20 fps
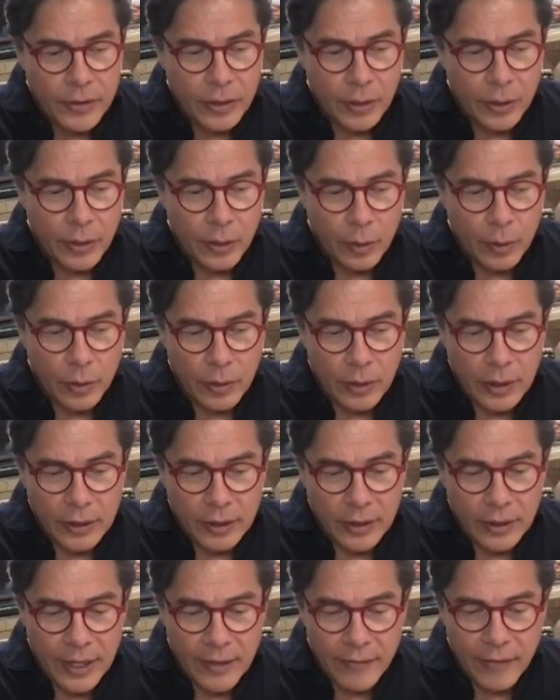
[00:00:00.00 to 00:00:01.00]
to
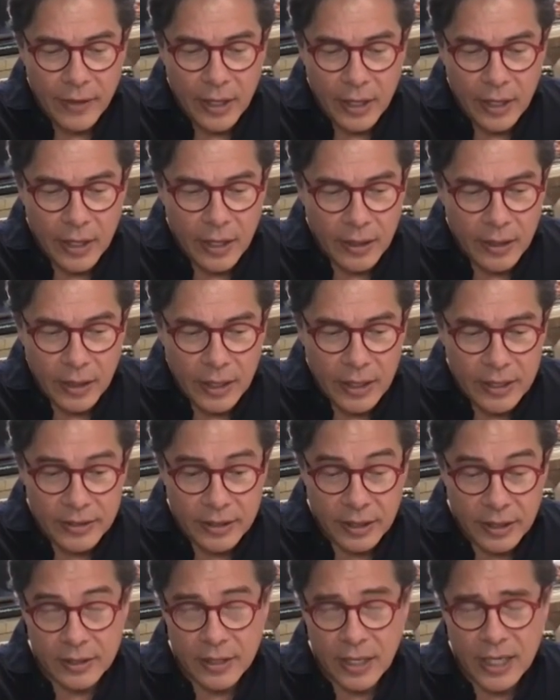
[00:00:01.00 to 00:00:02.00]
live in a
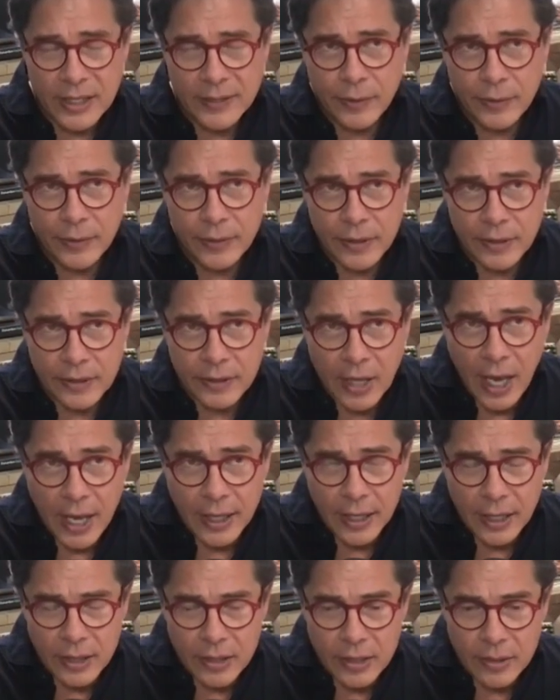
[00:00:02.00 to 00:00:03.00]
successful
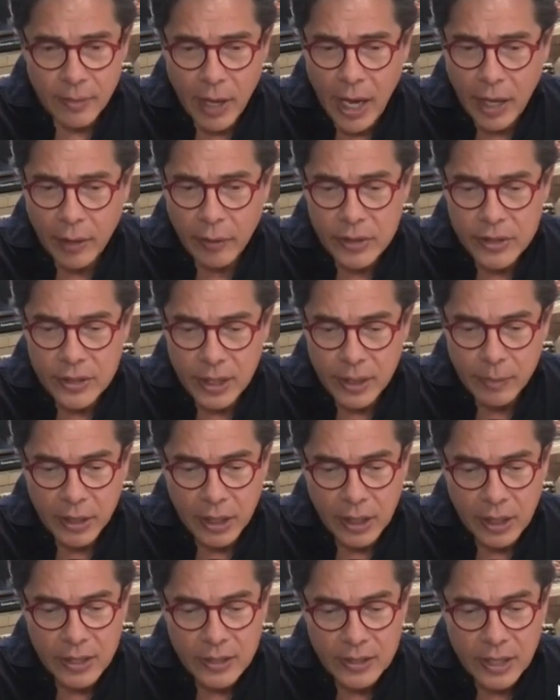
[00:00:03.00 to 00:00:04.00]
society and democracy,
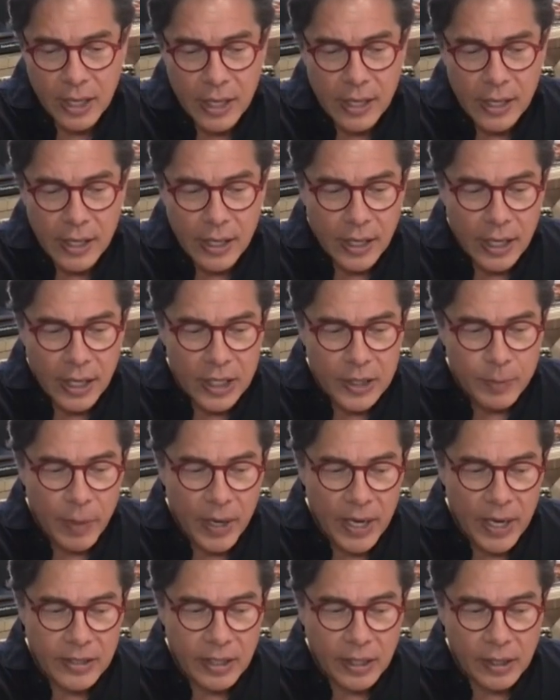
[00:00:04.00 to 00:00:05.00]
because it's
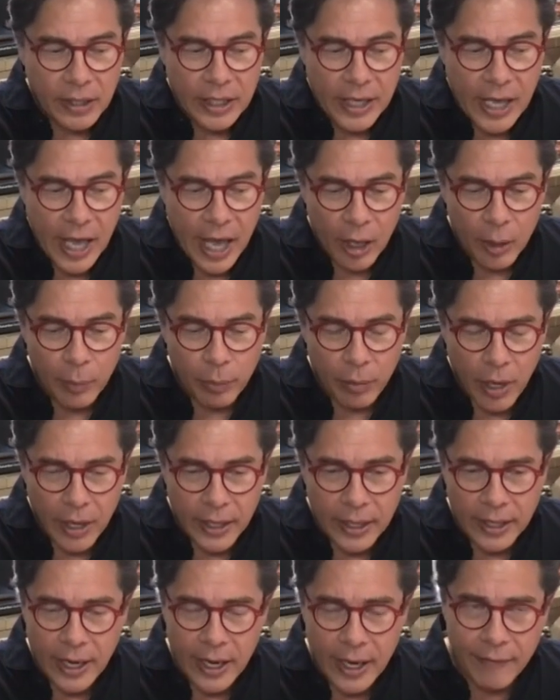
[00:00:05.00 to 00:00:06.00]
basically cattle
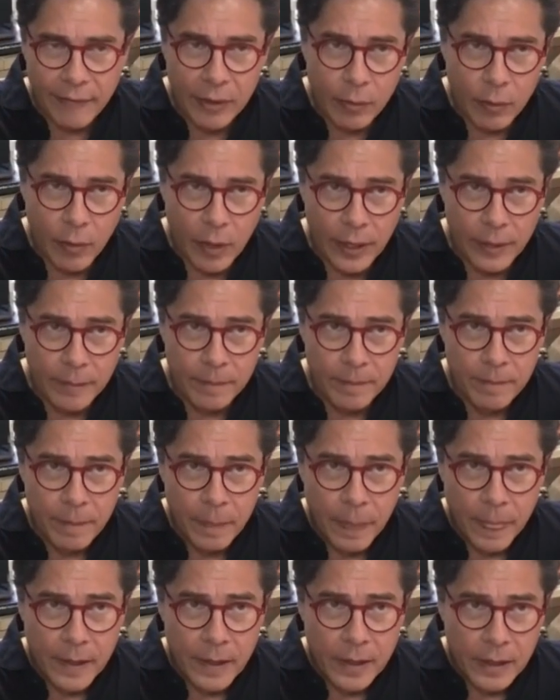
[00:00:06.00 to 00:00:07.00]
prodding everyone.
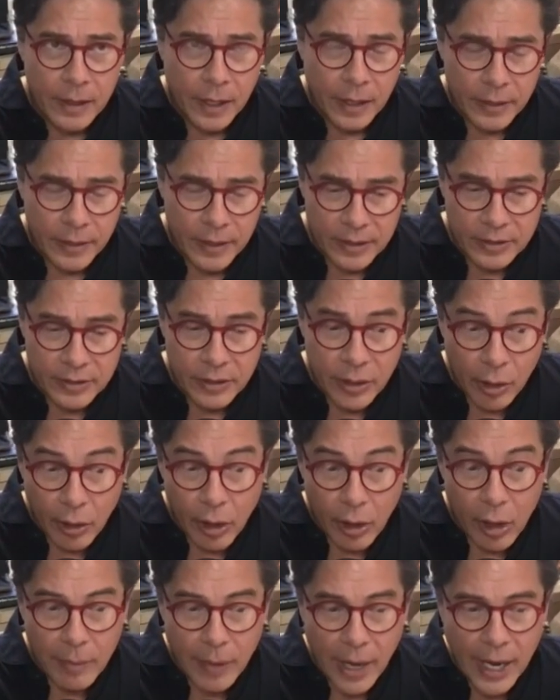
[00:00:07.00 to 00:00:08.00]
This
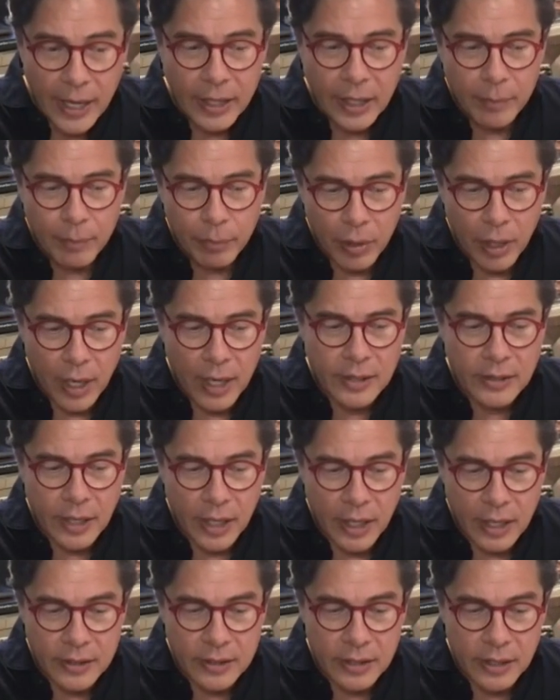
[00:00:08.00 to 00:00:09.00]
neuromining
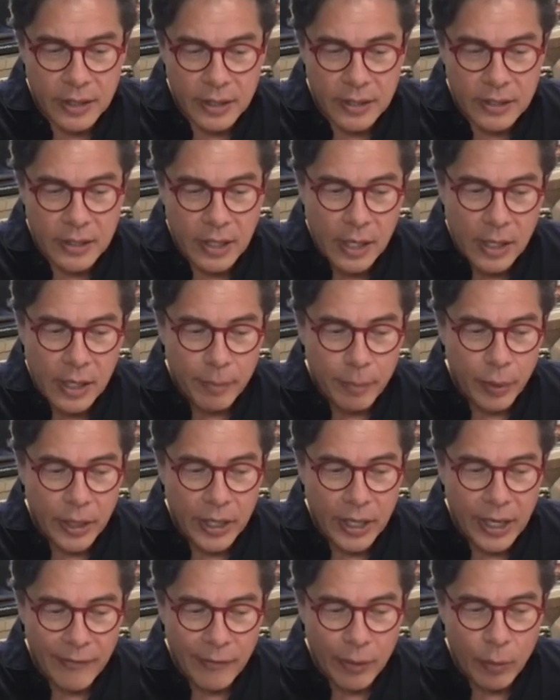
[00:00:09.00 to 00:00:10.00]
process is
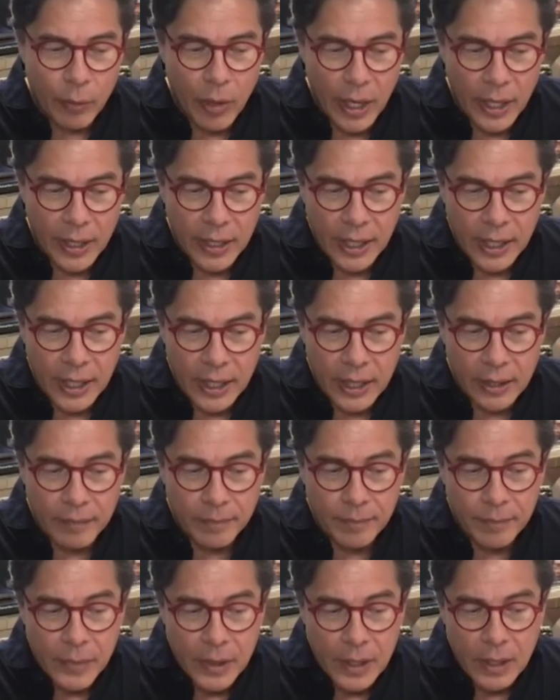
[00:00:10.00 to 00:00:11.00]
putting everyone
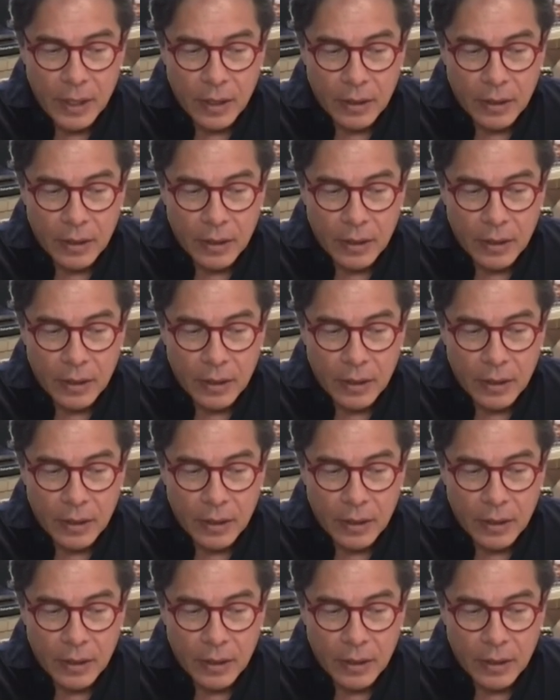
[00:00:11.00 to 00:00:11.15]
in